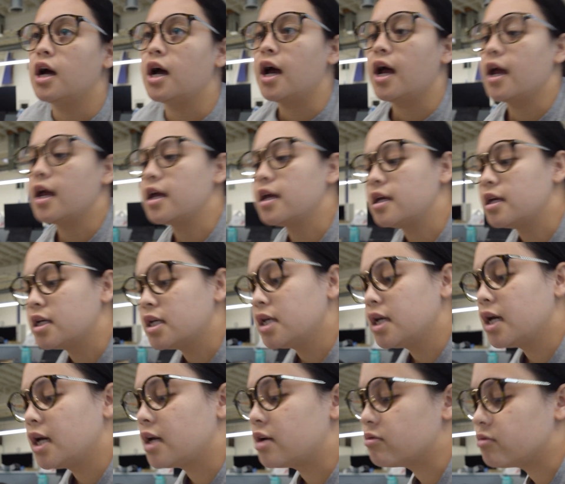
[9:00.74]
I
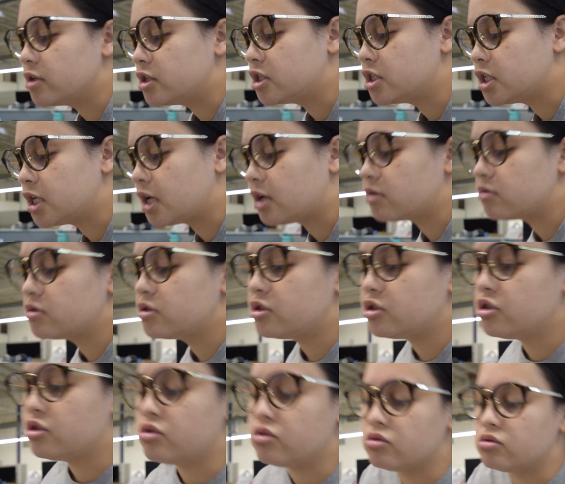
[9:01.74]
had reached out
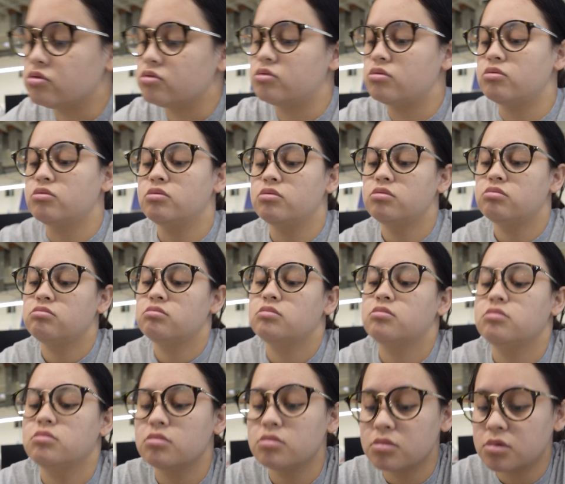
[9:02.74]
to
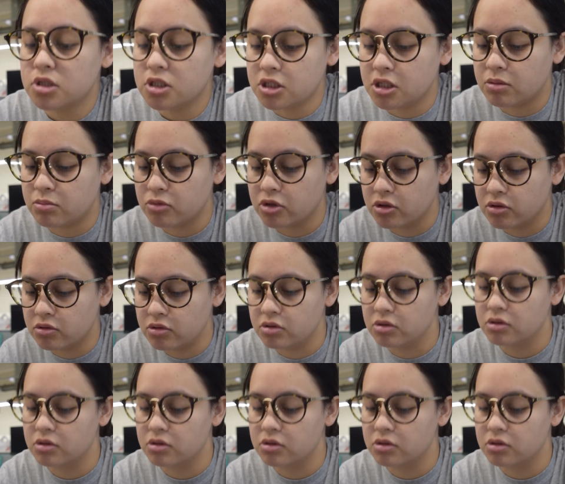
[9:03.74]
some local